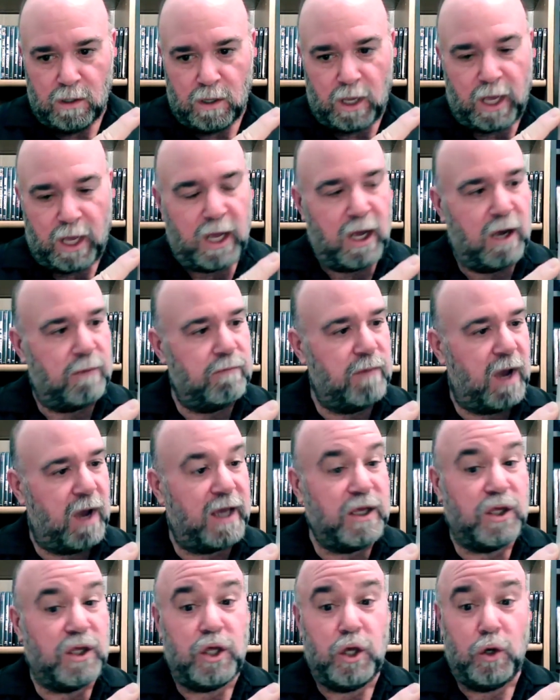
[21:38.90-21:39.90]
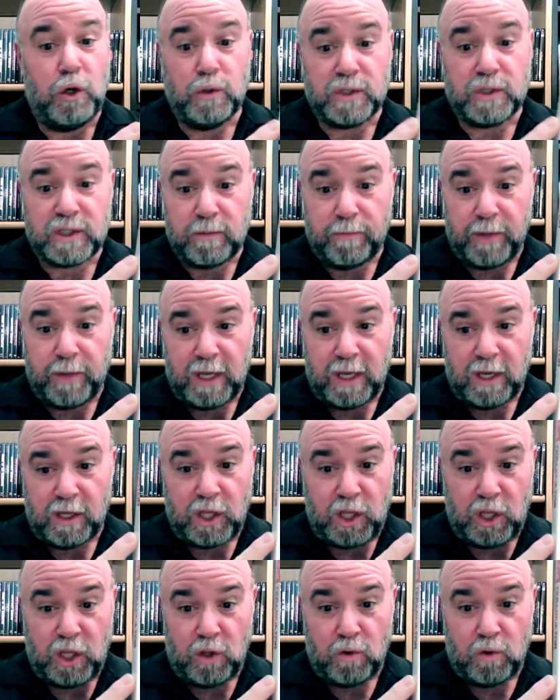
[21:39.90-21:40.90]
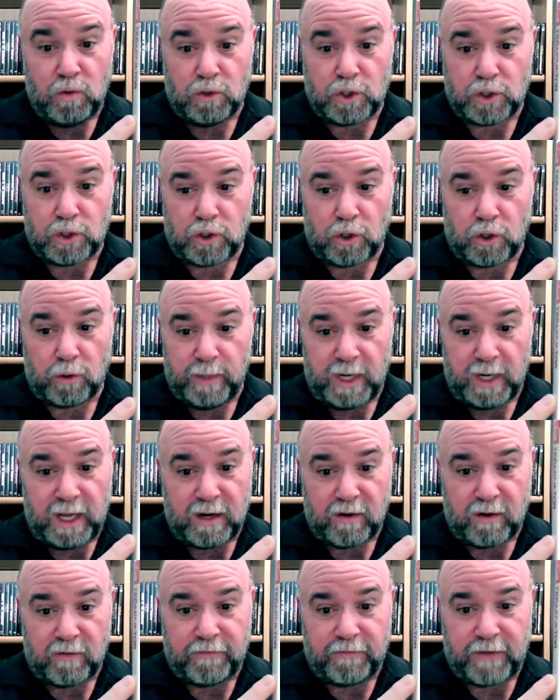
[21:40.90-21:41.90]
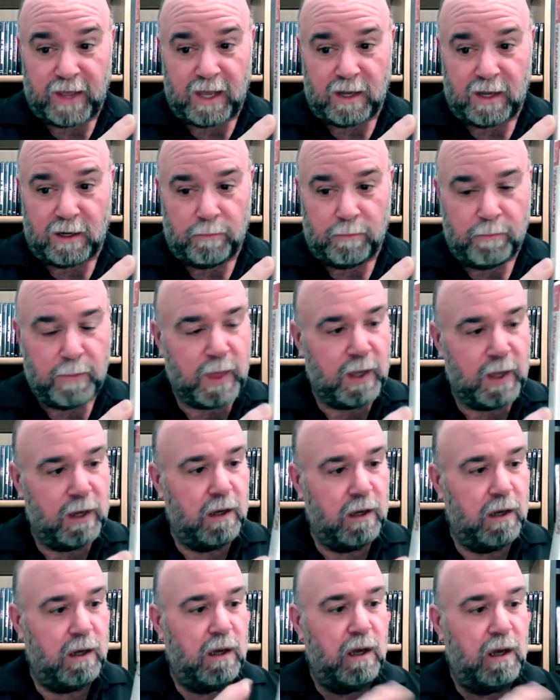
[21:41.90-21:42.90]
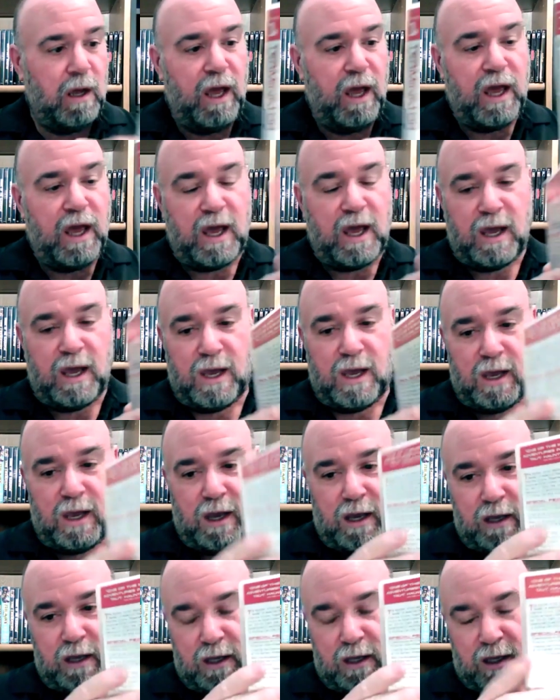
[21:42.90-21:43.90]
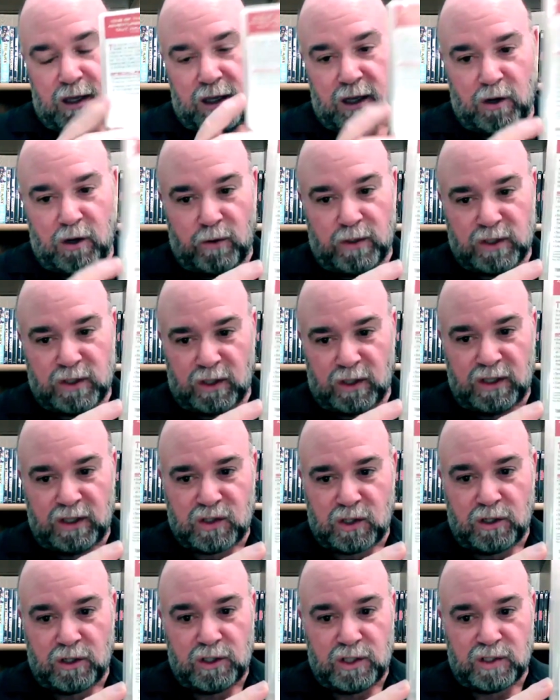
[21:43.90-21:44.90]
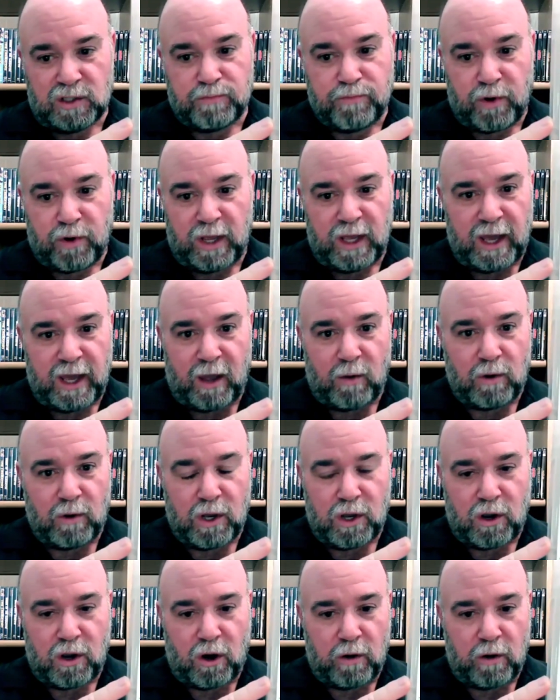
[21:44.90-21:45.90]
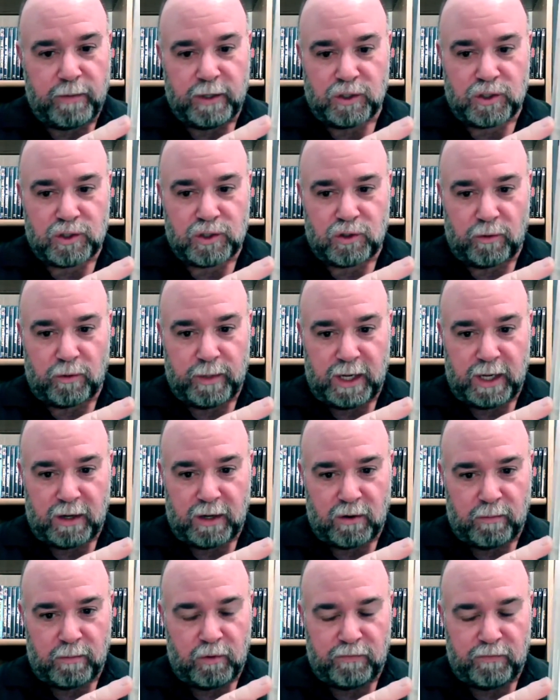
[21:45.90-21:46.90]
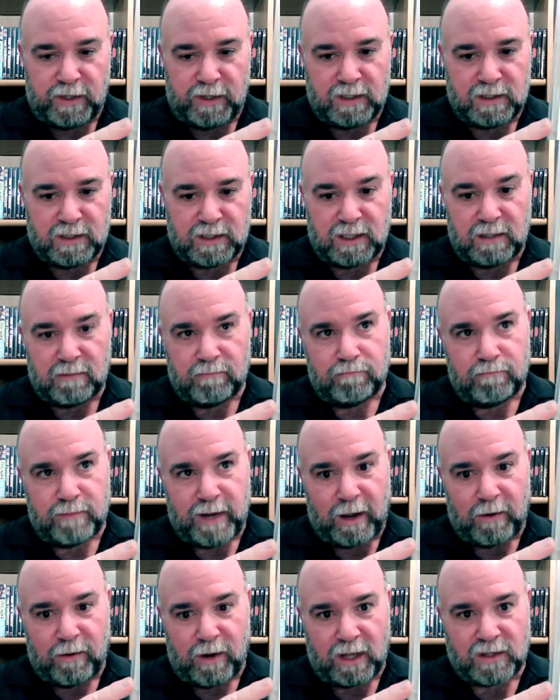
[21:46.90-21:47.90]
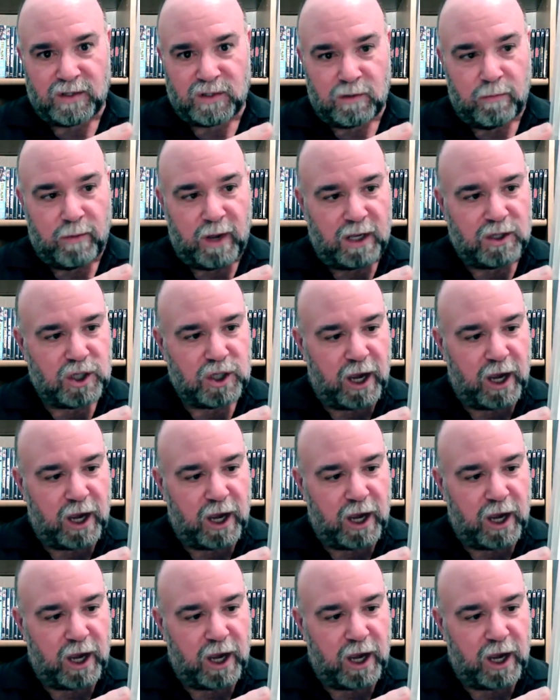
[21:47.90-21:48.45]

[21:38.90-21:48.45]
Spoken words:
I used to be a huge Terminator fan, and until they started just bringing out garbage Terminator movies, and now not so much.